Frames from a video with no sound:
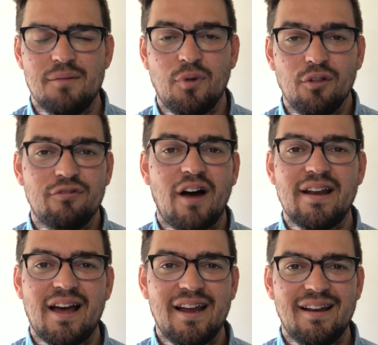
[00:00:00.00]
both
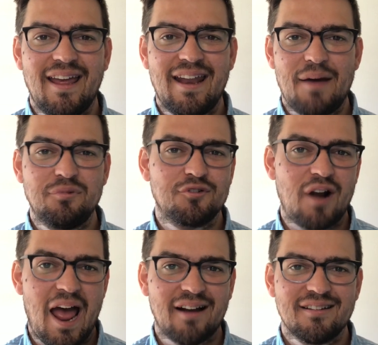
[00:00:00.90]
finite and
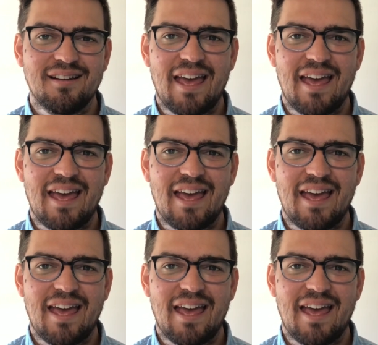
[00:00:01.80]
abstract,